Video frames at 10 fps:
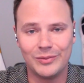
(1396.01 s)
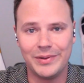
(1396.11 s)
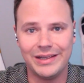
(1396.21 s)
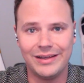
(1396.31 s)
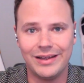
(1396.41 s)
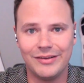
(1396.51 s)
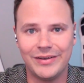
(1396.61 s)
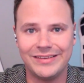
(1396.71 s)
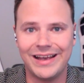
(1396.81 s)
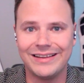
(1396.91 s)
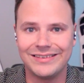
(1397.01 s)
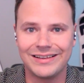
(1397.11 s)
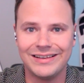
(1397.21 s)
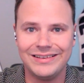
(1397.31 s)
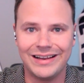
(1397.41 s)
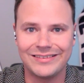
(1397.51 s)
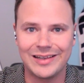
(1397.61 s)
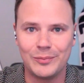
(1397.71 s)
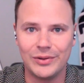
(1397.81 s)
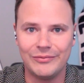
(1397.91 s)
to be a fantastic next
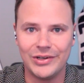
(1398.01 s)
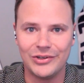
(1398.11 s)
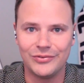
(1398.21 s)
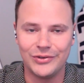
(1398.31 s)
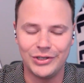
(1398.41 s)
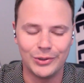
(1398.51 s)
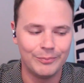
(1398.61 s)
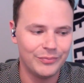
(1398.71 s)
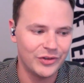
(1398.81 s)
couple of years for you.